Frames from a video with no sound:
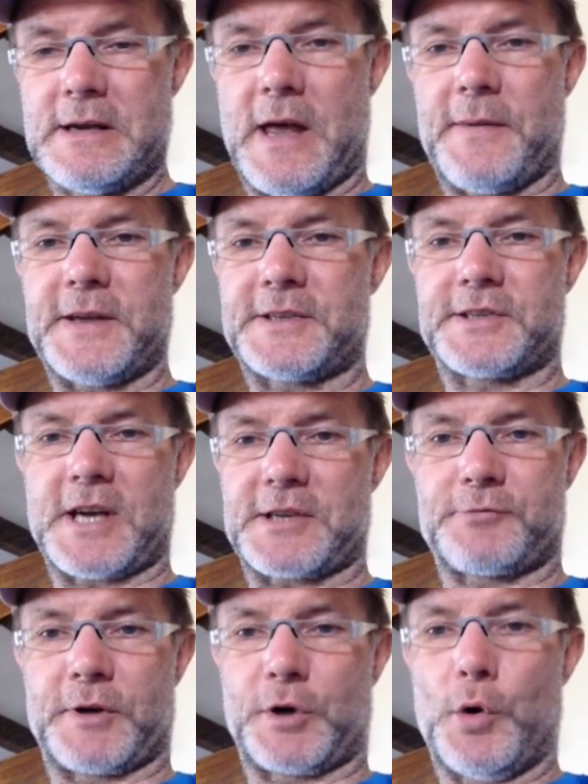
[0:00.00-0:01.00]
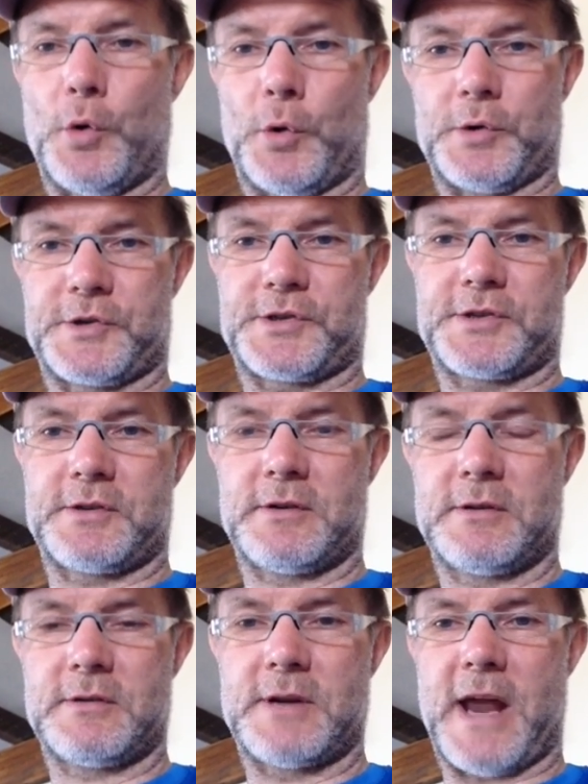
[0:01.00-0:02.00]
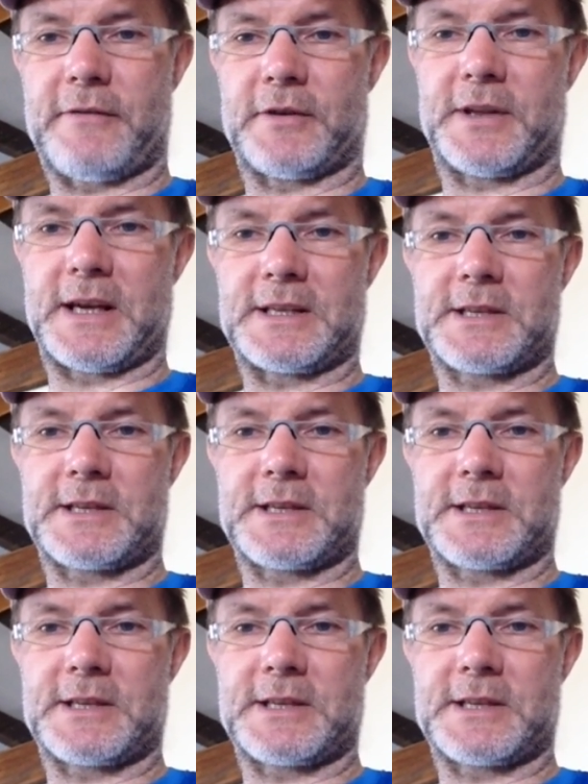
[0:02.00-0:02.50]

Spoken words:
And this just records everything.